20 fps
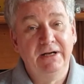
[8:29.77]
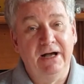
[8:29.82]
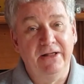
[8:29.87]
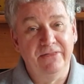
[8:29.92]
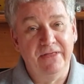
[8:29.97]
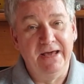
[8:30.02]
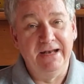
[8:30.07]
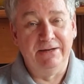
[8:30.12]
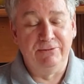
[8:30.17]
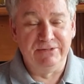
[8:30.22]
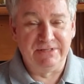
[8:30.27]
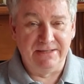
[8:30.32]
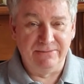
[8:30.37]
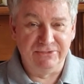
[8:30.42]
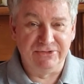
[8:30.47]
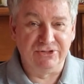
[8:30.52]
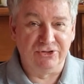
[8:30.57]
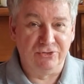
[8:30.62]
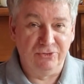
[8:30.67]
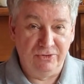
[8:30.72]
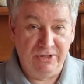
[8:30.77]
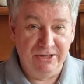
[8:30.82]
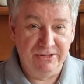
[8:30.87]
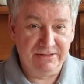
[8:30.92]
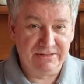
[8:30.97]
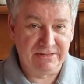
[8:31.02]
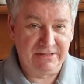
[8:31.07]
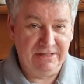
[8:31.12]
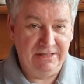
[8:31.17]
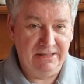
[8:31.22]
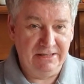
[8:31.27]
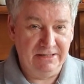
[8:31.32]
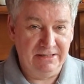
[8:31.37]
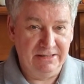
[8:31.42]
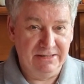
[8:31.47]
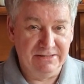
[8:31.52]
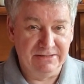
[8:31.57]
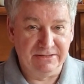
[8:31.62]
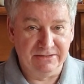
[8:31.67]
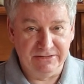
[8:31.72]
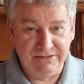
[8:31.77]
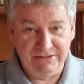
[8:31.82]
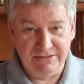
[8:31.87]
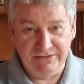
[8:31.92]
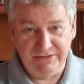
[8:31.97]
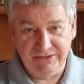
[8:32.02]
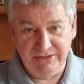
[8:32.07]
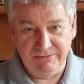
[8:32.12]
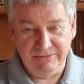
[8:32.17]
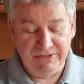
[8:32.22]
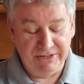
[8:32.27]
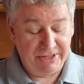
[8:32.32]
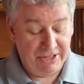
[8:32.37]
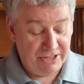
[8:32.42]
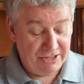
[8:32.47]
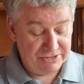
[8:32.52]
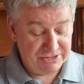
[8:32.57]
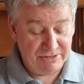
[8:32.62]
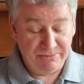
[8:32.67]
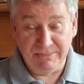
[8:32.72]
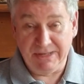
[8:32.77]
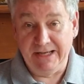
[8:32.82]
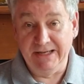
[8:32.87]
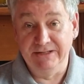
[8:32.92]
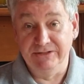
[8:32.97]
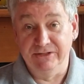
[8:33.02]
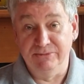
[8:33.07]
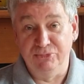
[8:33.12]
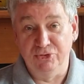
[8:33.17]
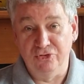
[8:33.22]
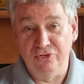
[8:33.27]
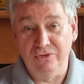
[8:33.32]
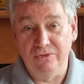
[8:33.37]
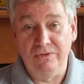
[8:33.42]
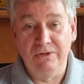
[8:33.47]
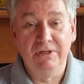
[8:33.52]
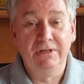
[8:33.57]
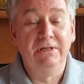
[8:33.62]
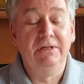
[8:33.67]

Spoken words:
And then I was able to go out into the garden behind the pool,